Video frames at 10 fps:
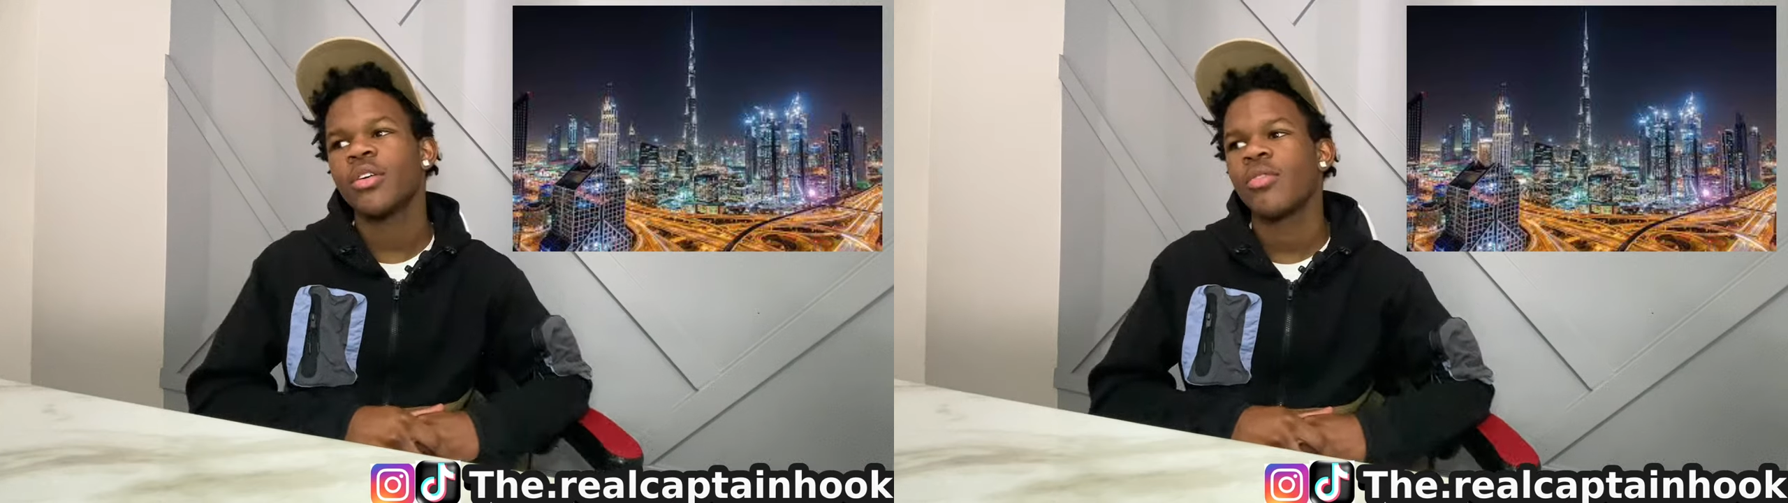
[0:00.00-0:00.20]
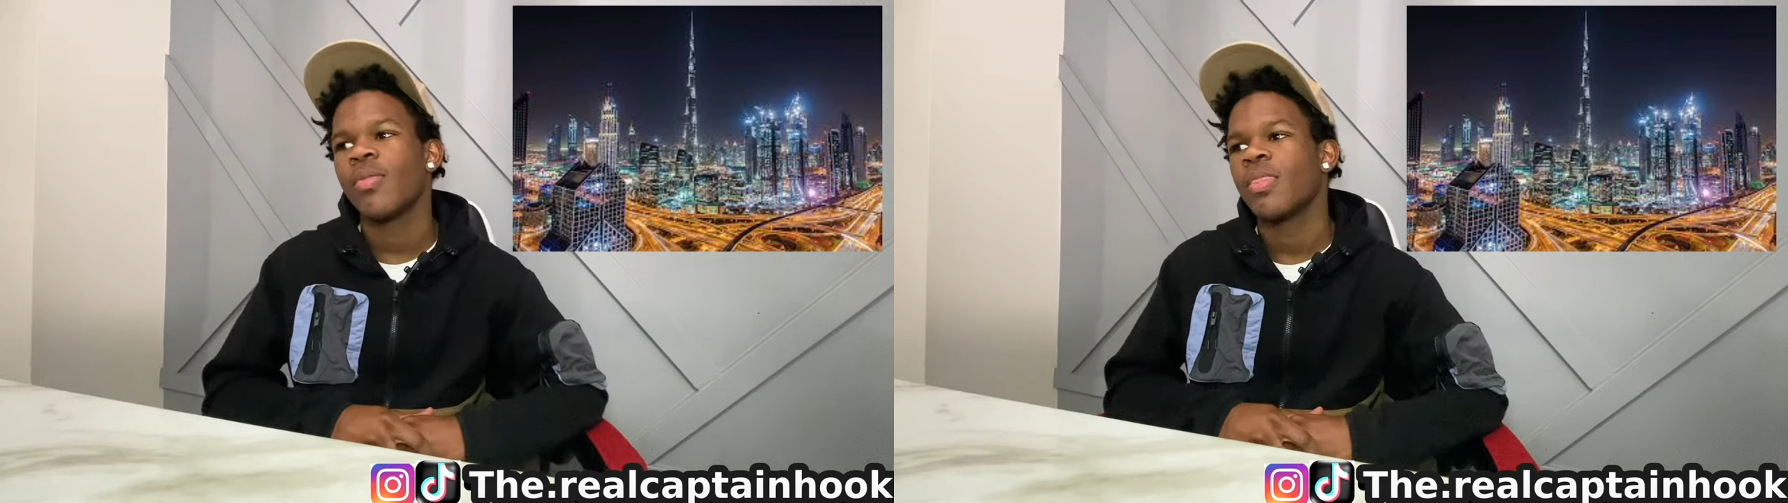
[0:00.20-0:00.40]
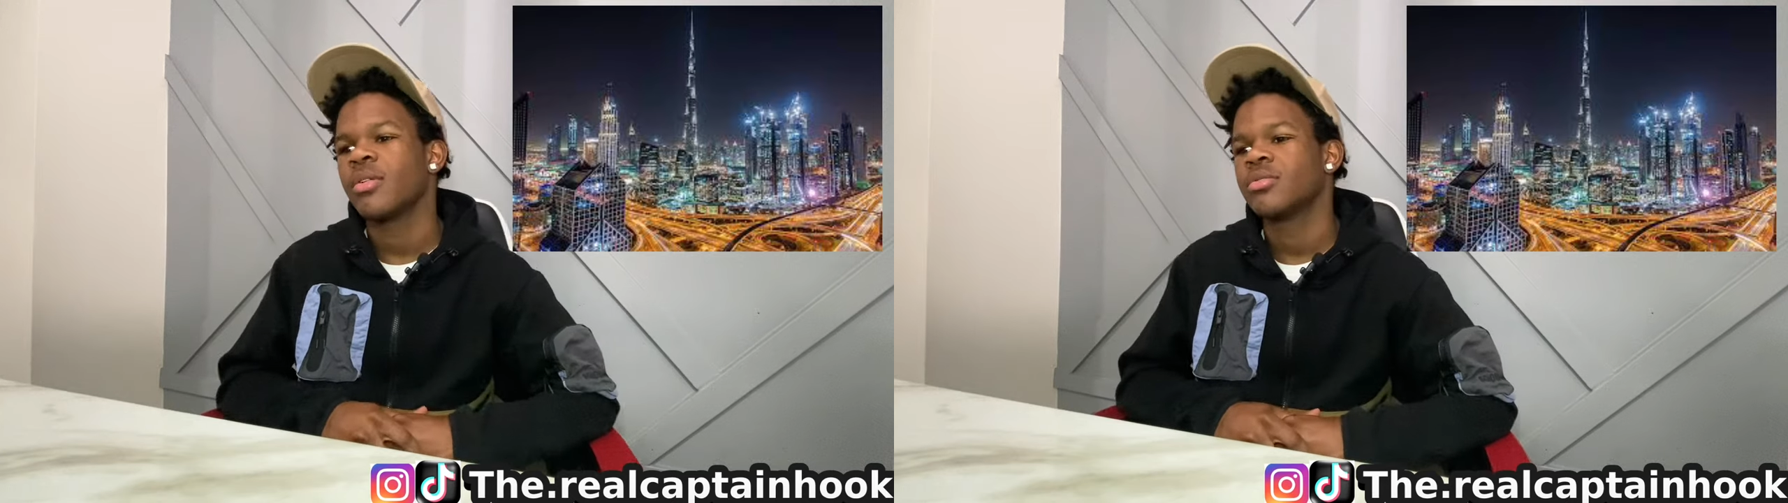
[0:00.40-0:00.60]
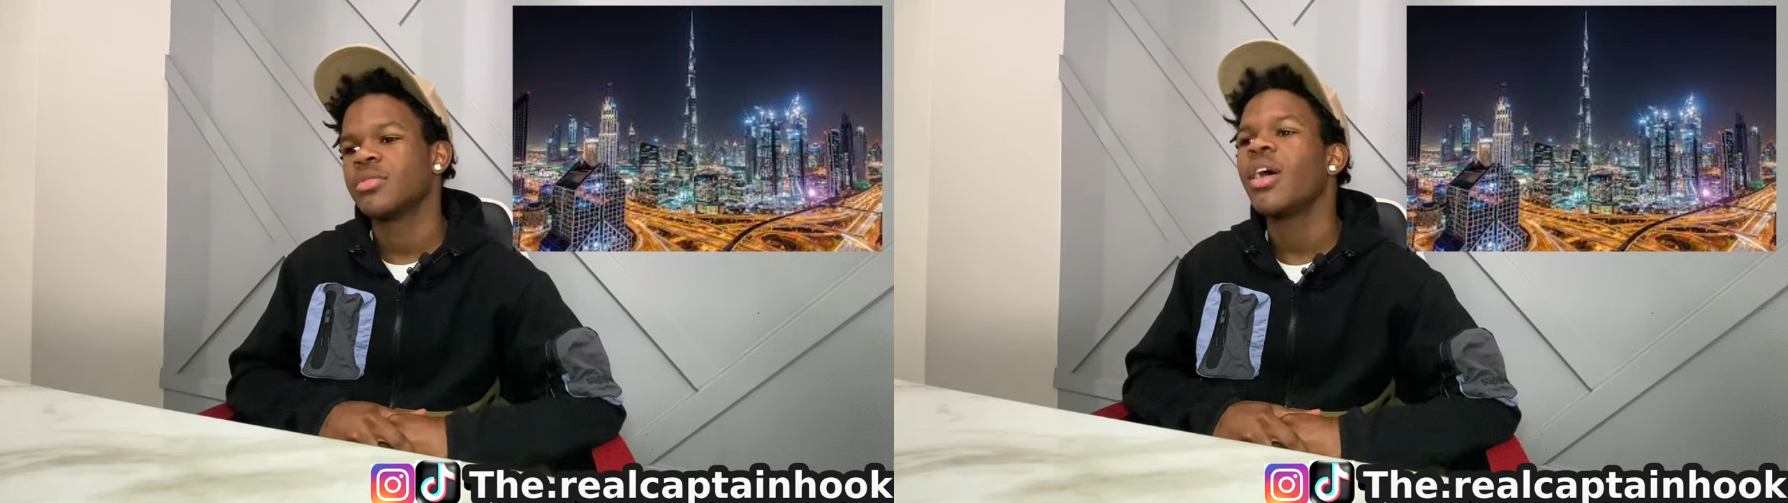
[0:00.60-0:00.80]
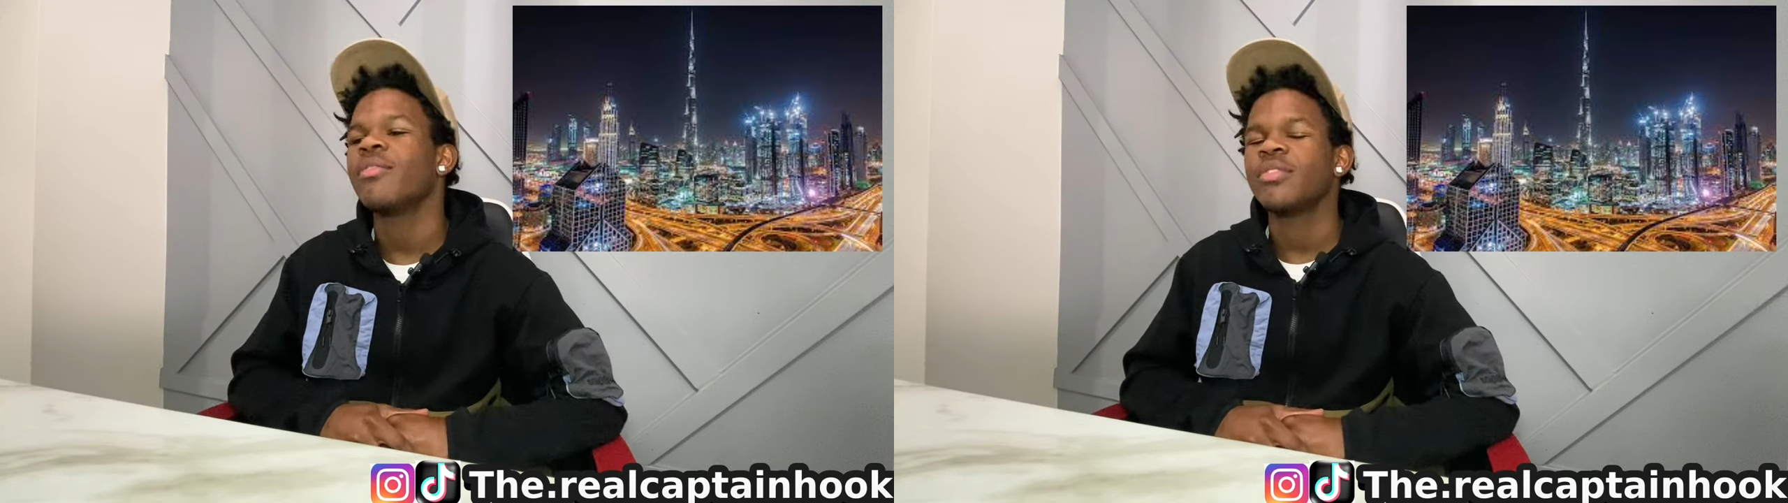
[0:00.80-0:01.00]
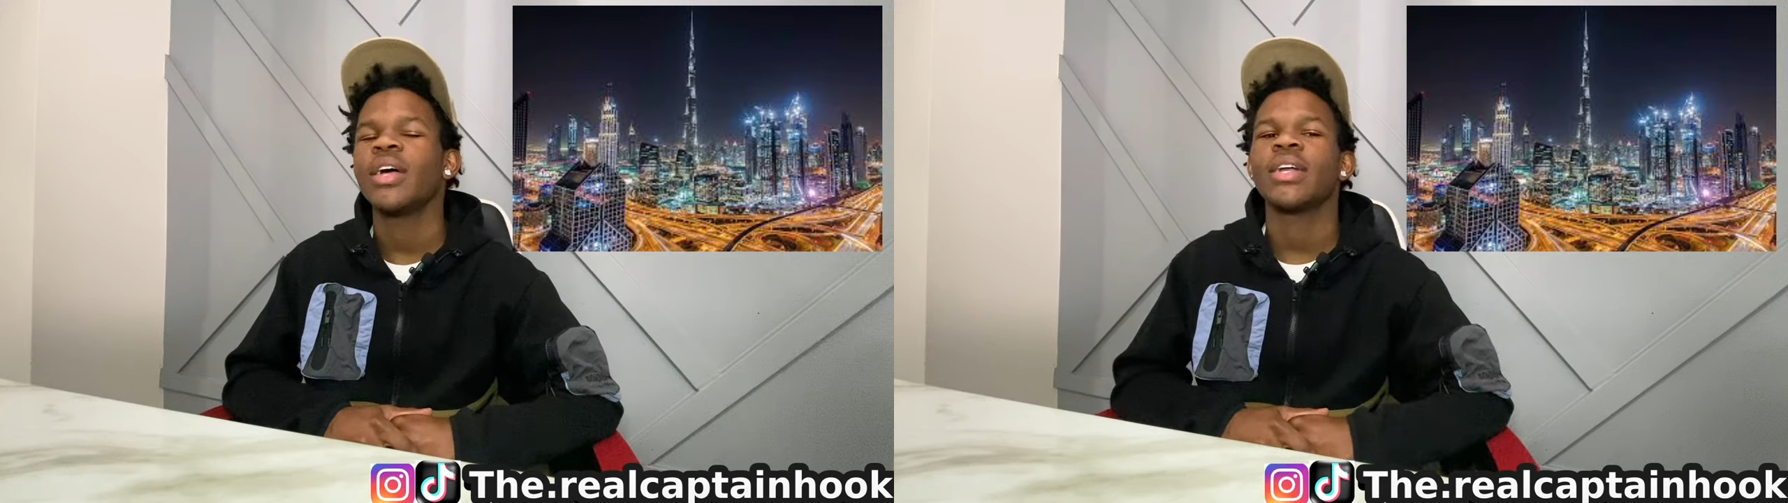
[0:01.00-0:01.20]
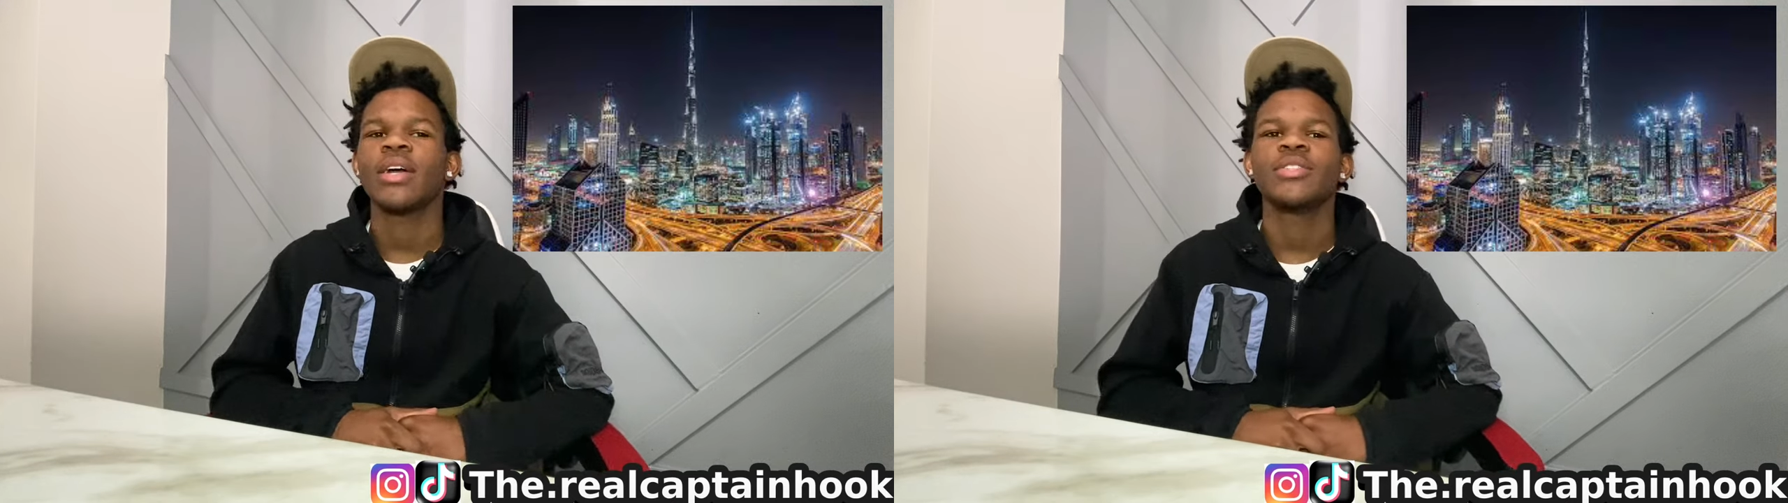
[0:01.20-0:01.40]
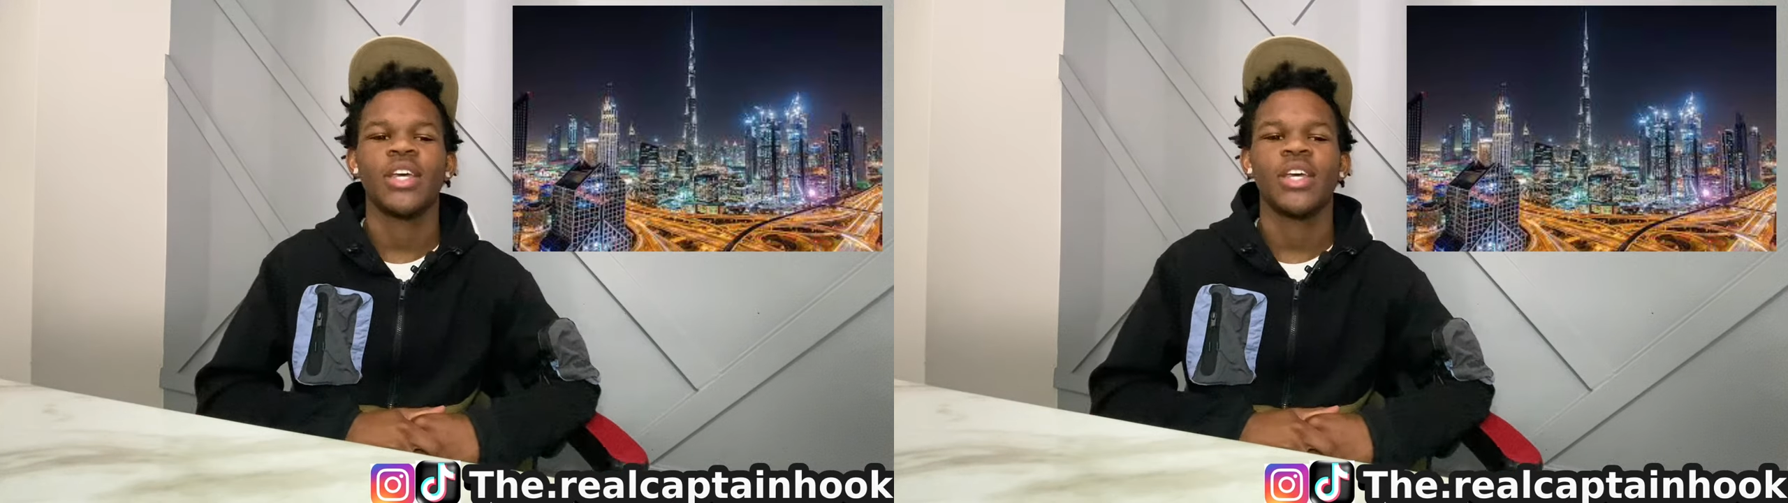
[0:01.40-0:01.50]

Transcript: I feel like that'll